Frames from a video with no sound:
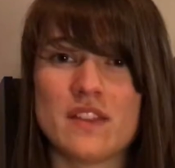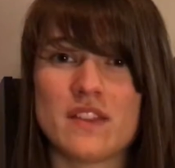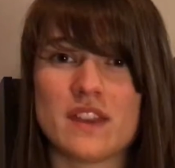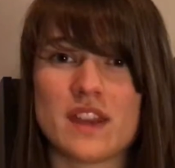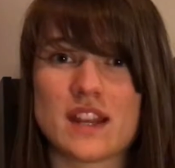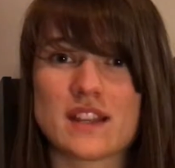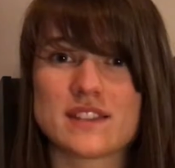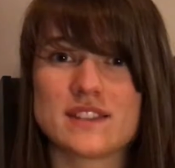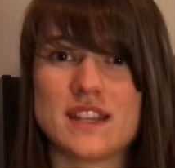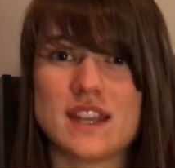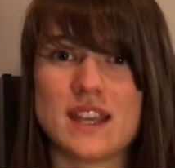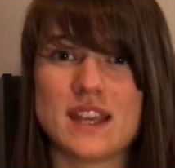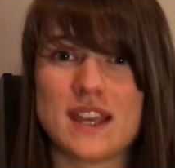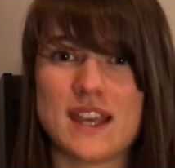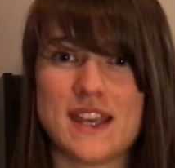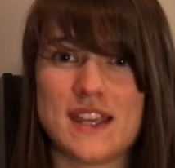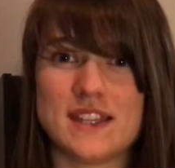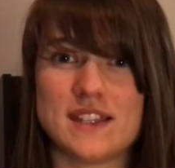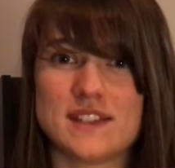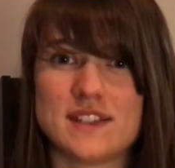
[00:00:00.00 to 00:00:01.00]
The next thing
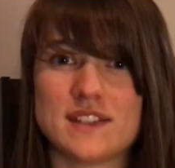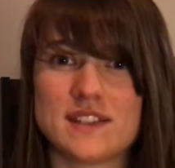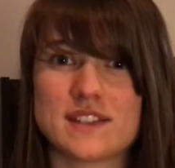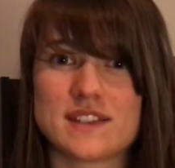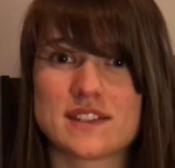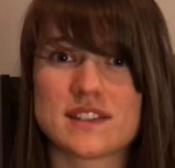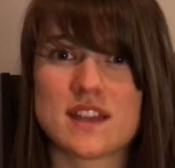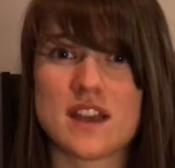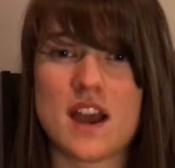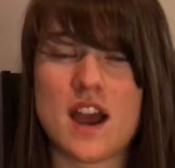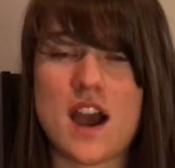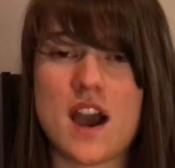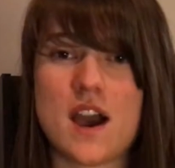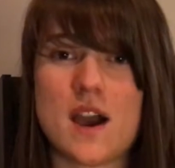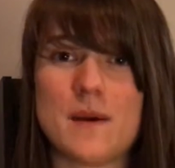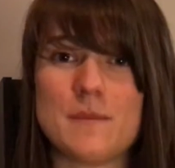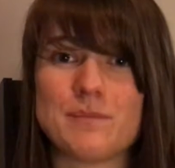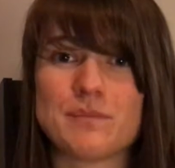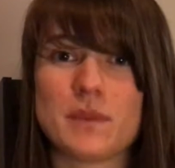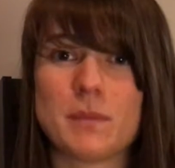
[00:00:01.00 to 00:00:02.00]
is
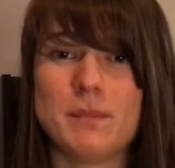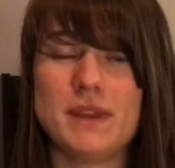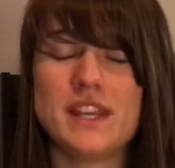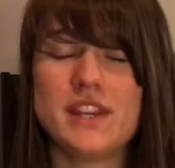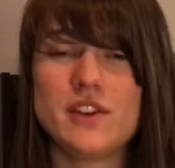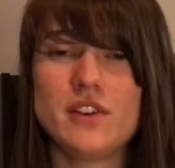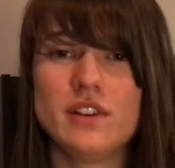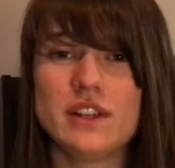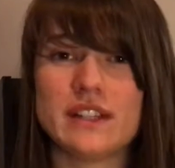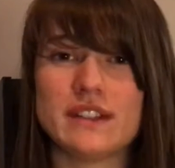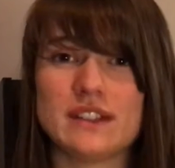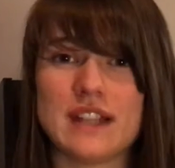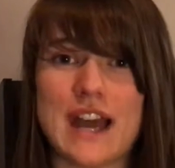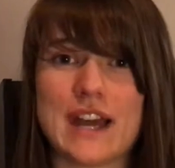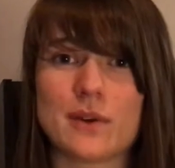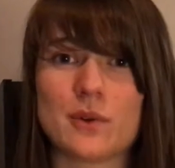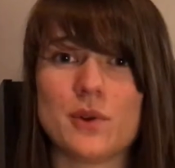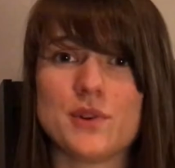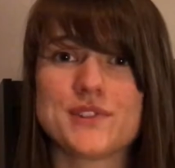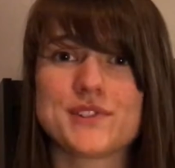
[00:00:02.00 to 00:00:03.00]
medial and
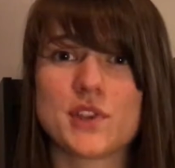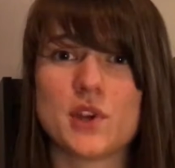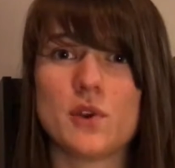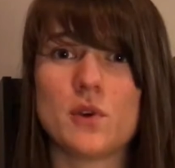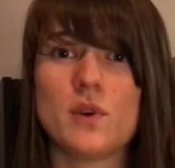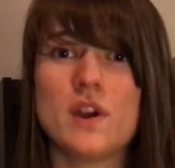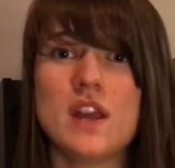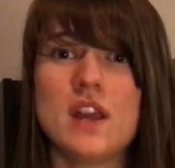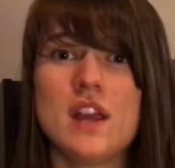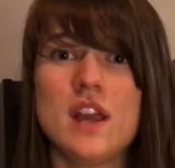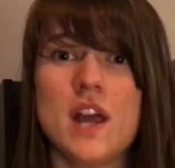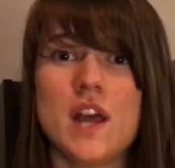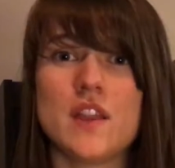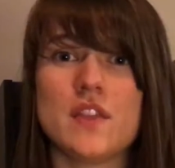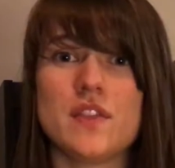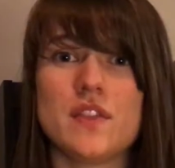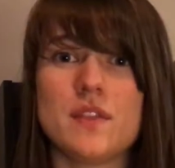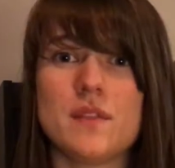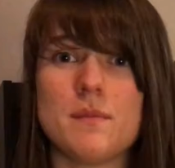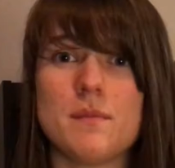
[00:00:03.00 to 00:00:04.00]
lateral. So
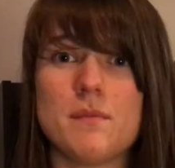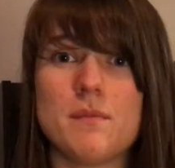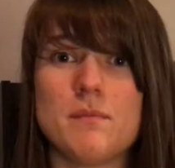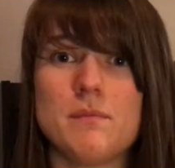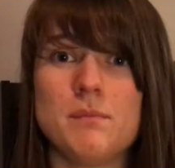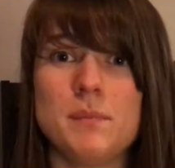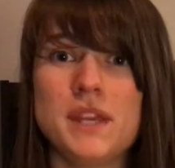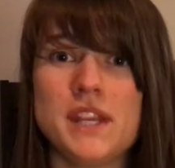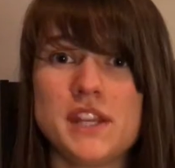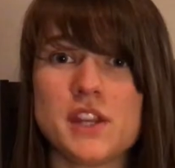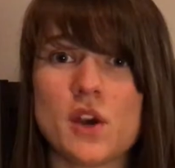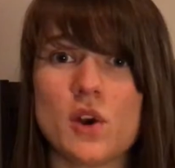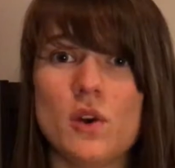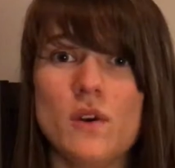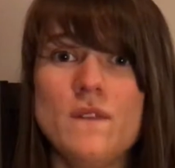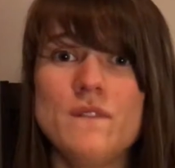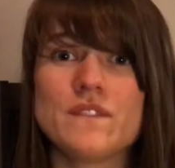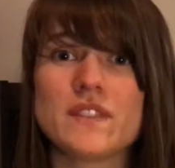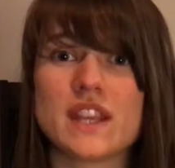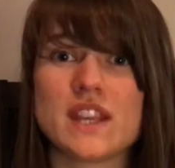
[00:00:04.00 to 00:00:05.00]

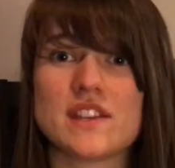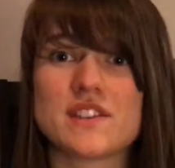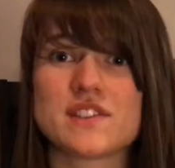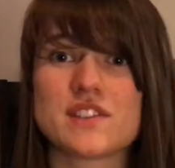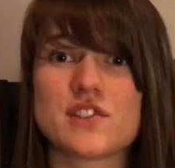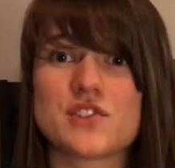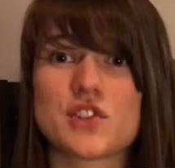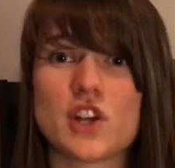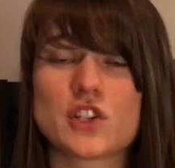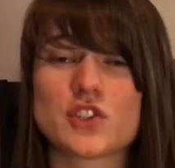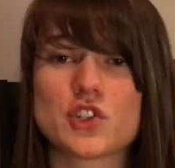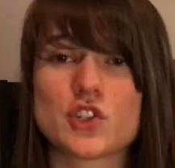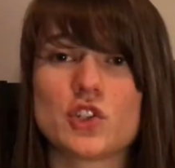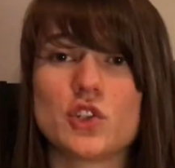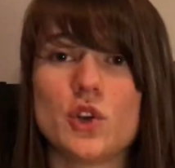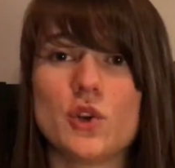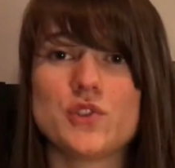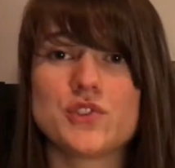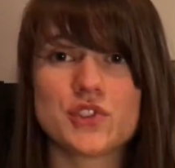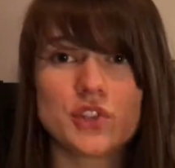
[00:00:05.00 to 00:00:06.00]
medial is the structure
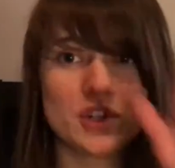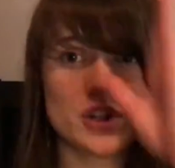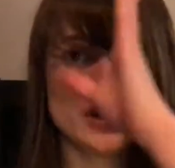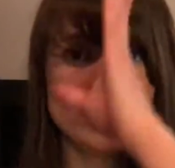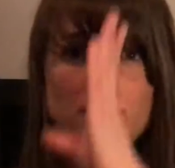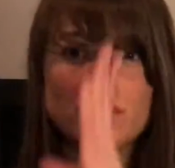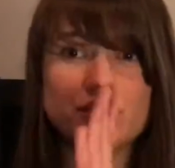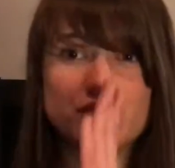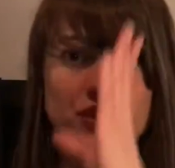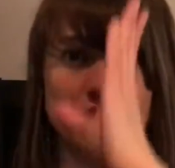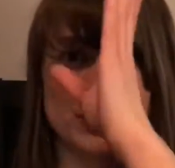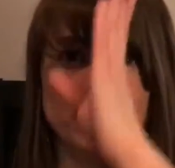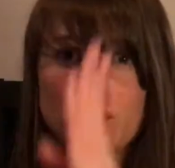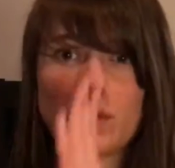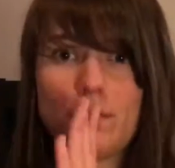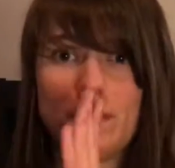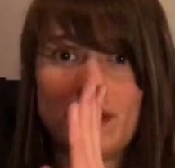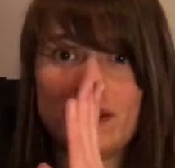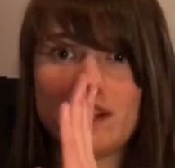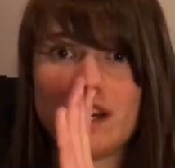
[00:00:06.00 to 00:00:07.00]
closer to
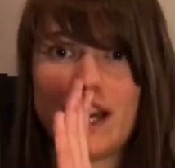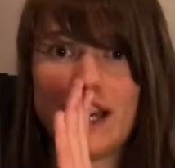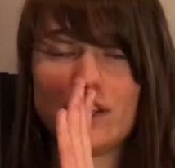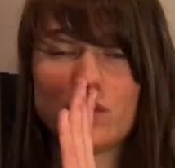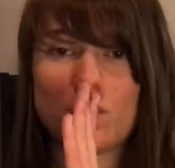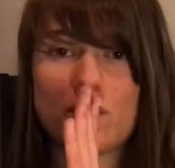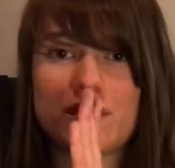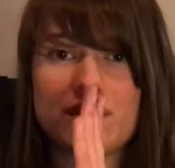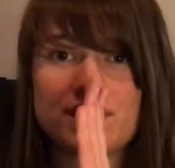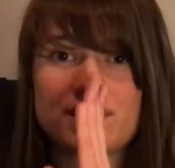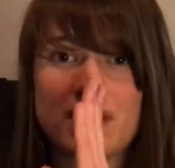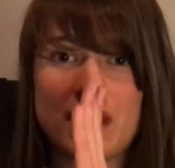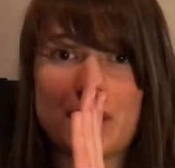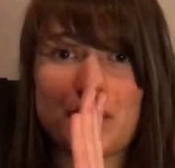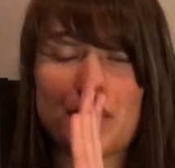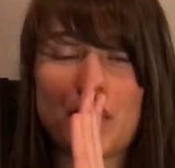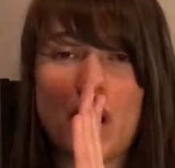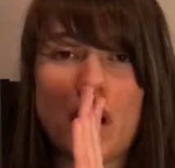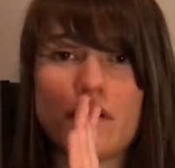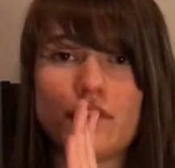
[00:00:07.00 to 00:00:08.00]
your midline or the
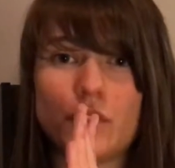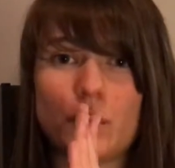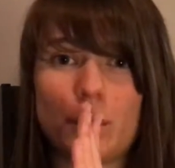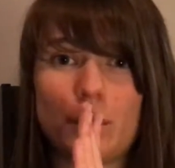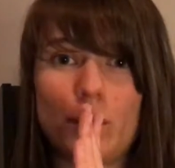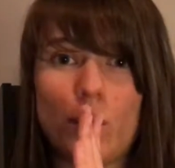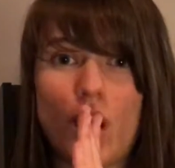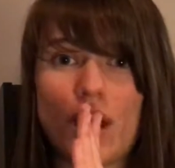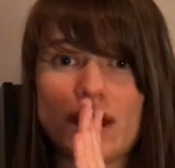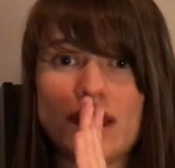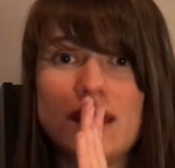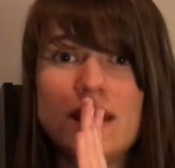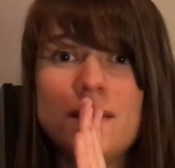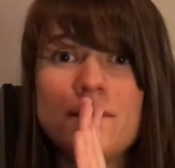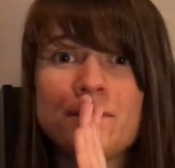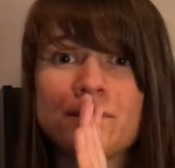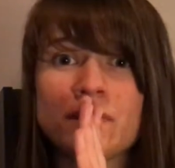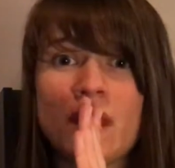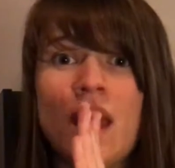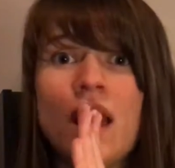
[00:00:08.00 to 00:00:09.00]
center of your body.